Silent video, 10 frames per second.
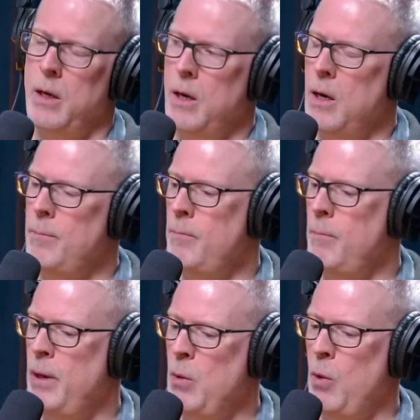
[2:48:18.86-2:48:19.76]

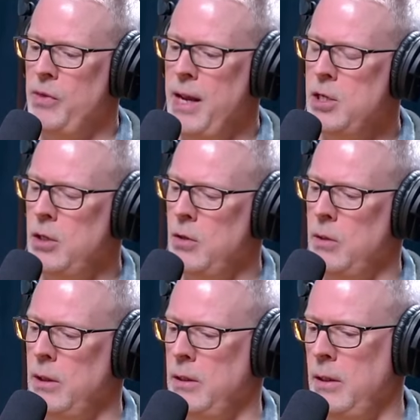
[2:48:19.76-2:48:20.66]
But what they
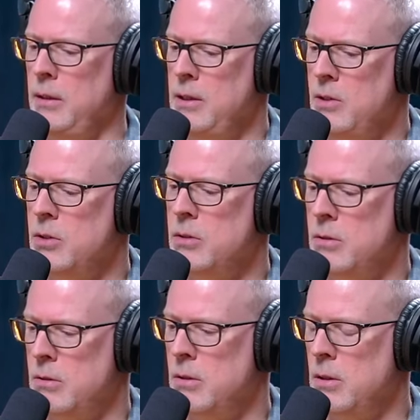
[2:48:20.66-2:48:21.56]
do, and
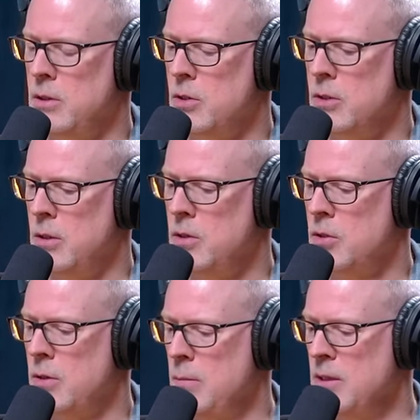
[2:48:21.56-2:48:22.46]
this
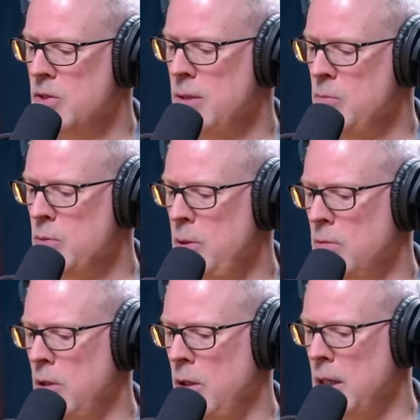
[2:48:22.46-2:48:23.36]
treatment seems to be
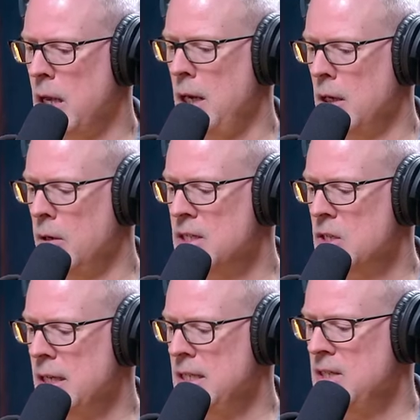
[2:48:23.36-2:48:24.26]
really kind of
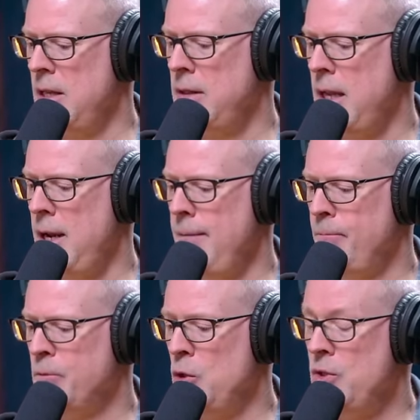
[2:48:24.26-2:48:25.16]
interesting, is that they
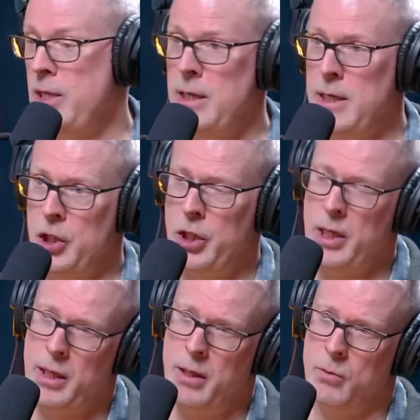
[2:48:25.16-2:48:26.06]
use
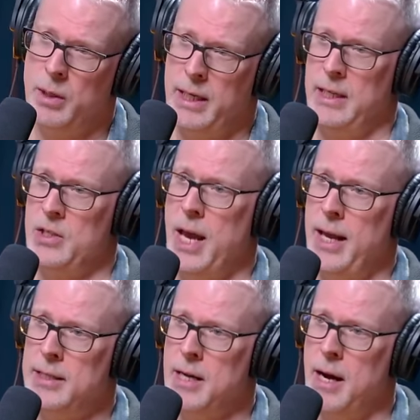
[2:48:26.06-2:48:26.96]
EEG readings
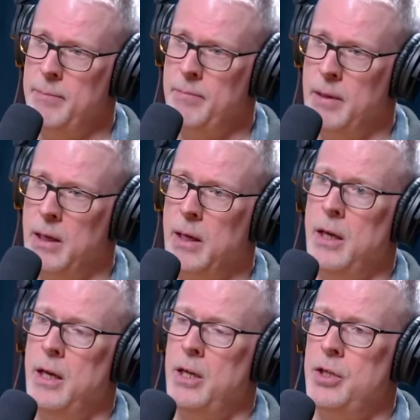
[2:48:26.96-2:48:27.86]
ahead of time
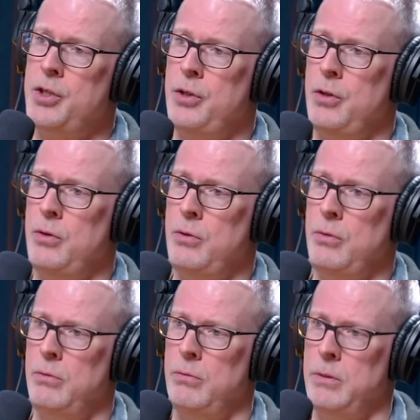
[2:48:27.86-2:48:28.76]

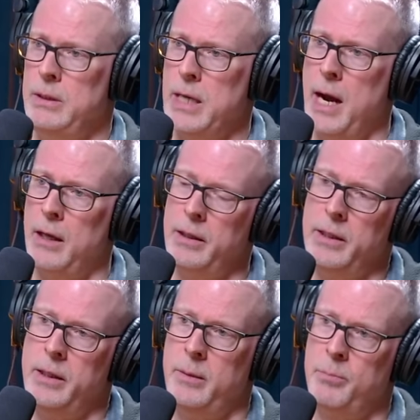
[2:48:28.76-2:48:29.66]
to dial
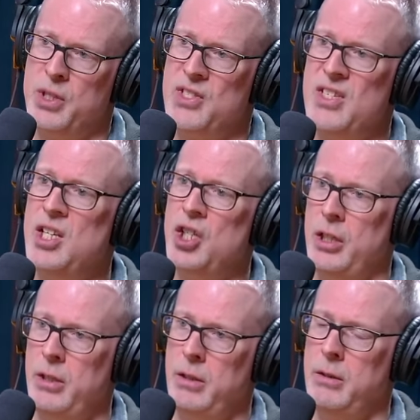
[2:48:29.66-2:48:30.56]
in the
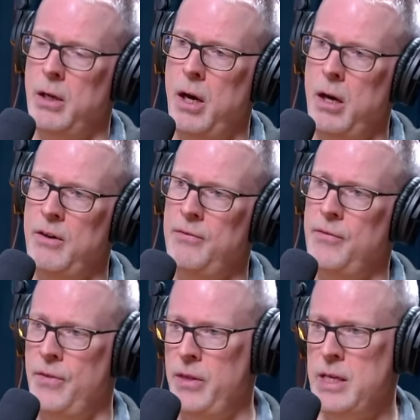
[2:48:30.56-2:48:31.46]
precision
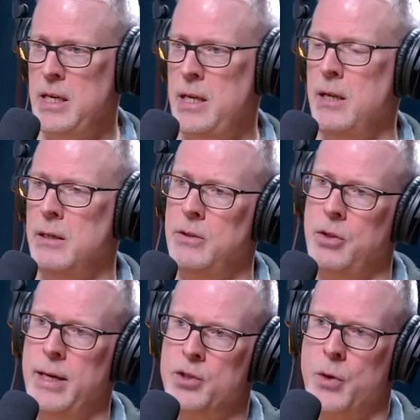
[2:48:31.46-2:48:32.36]
of the
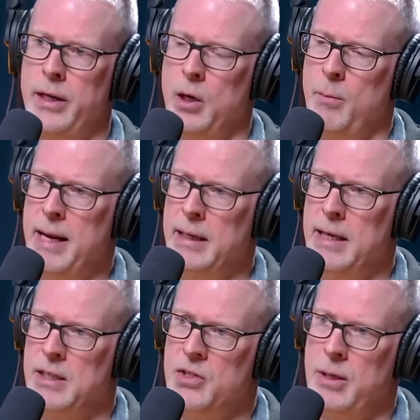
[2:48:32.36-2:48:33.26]
transcranial
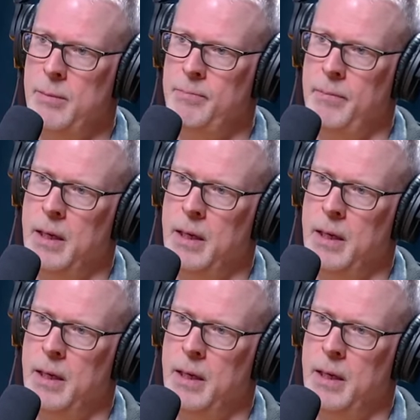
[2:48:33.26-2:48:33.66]
magnetic stim.